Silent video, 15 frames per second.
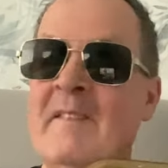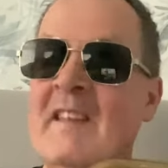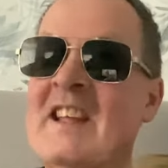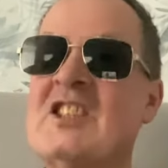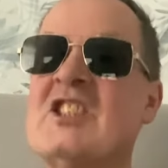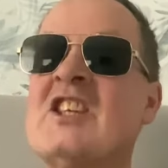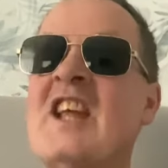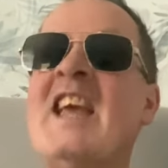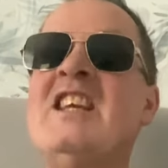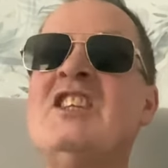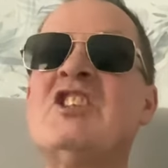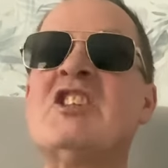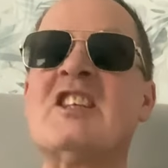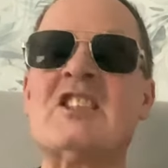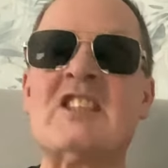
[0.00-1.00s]
It's
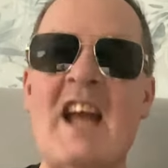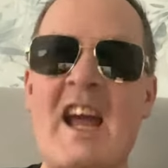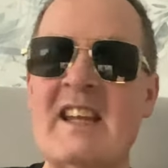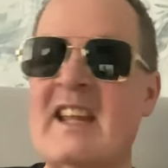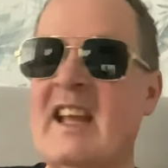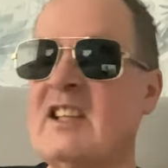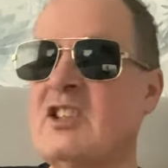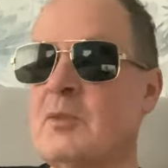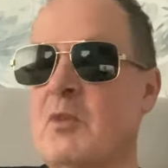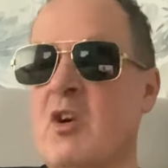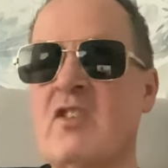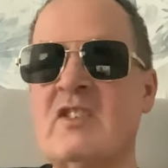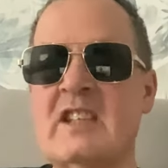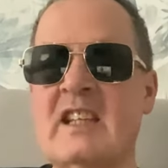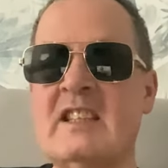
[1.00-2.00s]
Easter Saturday.
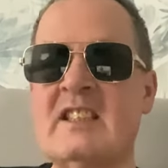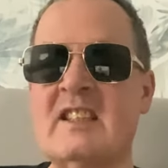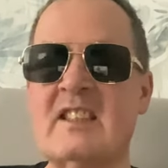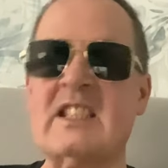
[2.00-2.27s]
Tomorrow's Easter